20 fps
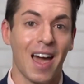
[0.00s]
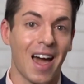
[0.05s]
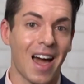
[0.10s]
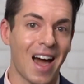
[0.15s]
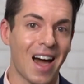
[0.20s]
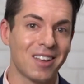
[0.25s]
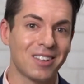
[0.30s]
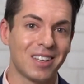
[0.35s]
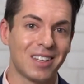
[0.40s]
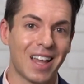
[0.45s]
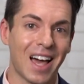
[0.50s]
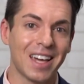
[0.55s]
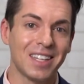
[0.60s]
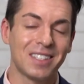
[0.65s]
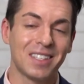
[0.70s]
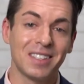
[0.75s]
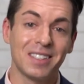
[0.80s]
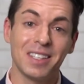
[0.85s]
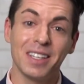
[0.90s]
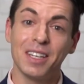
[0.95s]
As a
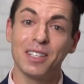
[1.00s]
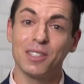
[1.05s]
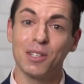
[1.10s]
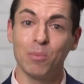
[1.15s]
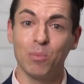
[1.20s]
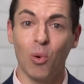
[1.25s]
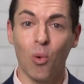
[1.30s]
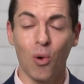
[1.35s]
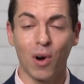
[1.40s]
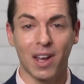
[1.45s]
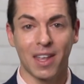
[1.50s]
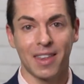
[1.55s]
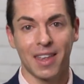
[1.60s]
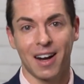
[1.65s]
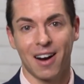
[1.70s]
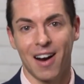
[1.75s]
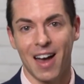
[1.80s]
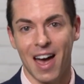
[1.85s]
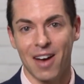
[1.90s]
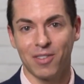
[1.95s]
licensee, it's important that
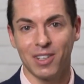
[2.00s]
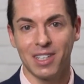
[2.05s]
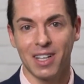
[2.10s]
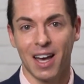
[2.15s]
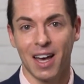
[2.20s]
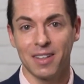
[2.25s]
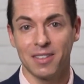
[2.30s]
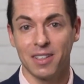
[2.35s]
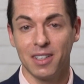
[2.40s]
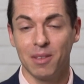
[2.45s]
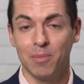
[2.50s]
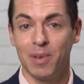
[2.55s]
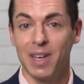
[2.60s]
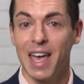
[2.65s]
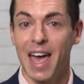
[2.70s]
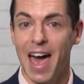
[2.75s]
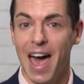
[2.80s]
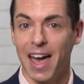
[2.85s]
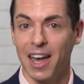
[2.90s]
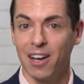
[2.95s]
our advertising be
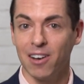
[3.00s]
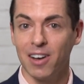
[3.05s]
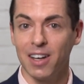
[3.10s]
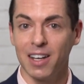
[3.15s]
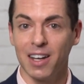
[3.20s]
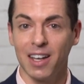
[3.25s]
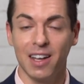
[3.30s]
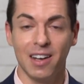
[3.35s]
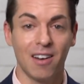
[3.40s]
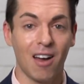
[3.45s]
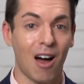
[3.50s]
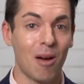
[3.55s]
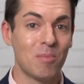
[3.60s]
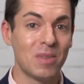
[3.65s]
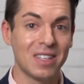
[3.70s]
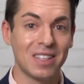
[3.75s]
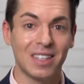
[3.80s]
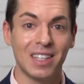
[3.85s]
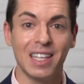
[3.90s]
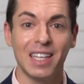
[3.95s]
accurate and not
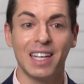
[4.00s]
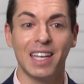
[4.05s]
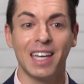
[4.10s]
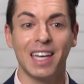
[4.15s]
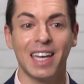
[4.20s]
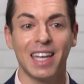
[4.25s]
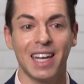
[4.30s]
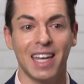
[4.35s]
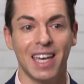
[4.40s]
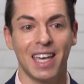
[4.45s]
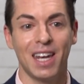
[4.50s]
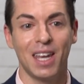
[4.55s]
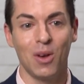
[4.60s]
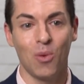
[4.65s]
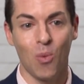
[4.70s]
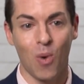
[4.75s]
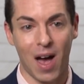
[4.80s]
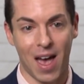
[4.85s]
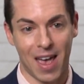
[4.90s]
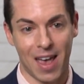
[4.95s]
misleading in any
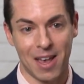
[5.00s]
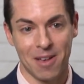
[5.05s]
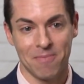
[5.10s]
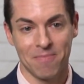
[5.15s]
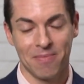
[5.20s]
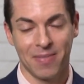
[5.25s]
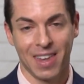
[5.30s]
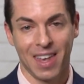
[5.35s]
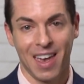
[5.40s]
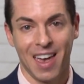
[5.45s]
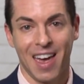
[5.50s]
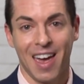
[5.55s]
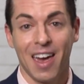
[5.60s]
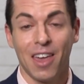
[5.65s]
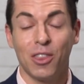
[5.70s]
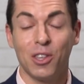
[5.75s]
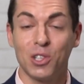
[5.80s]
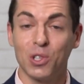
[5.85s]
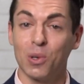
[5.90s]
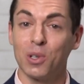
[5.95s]
way.
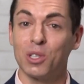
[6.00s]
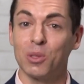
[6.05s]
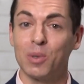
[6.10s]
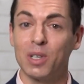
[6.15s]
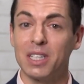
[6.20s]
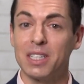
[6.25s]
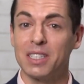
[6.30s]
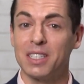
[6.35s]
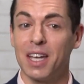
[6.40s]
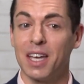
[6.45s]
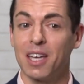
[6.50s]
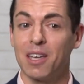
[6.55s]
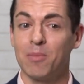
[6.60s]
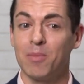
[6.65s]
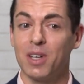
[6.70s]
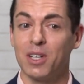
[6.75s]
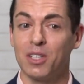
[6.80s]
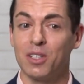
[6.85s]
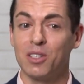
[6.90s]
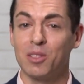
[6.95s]
The Georgia Real Estate
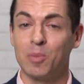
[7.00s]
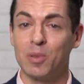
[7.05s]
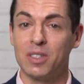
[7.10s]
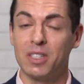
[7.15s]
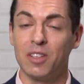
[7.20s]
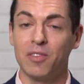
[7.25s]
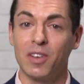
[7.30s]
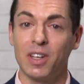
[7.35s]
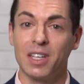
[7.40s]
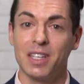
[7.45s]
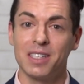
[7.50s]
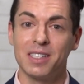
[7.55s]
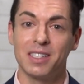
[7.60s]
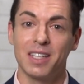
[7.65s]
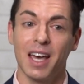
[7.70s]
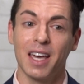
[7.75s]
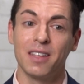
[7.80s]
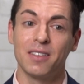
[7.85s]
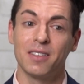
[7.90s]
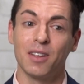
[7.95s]
Commission specifically
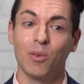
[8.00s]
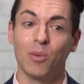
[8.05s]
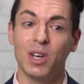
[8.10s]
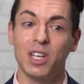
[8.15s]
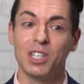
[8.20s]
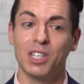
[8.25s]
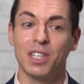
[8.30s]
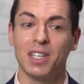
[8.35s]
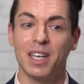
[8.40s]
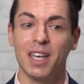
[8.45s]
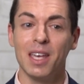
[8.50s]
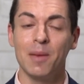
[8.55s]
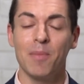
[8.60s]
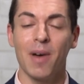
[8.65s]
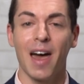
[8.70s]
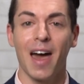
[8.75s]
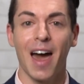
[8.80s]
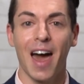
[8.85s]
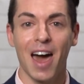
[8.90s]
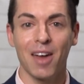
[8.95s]
states that we should keep
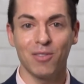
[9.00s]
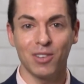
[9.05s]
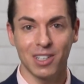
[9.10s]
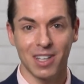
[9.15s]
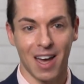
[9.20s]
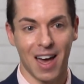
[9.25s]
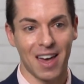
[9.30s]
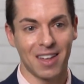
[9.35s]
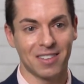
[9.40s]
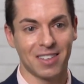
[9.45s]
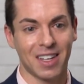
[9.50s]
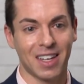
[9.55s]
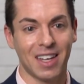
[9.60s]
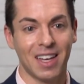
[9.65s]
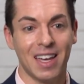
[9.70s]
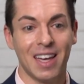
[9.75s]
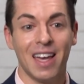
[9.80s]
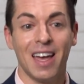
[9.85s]
advertising